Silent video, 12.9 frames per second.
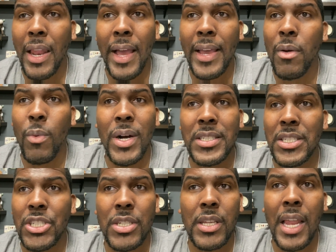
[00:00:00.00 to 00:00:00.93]
Like, it
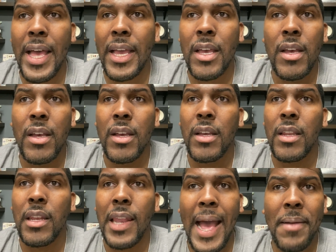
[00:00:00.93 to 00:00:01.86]
wasn't just, like,
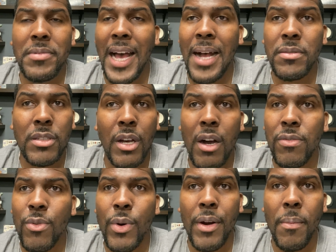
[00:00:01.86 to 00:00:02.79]
laptop
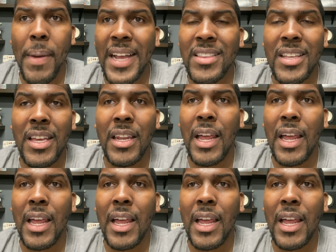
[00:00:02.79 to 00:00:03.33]
software back then.